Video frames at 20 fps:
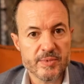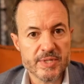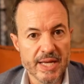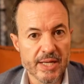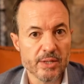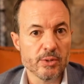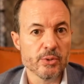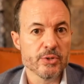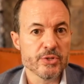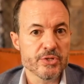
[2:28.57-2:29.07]

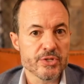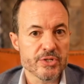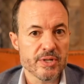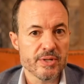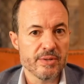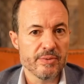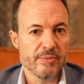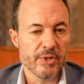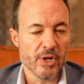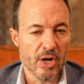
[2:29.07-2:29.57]
tailors
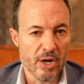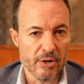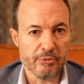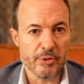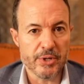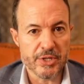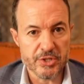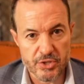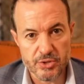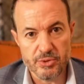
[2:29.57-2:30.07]
the
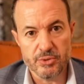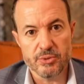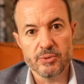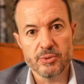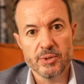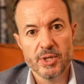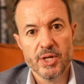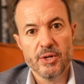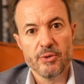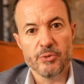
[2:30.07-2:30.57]
offering to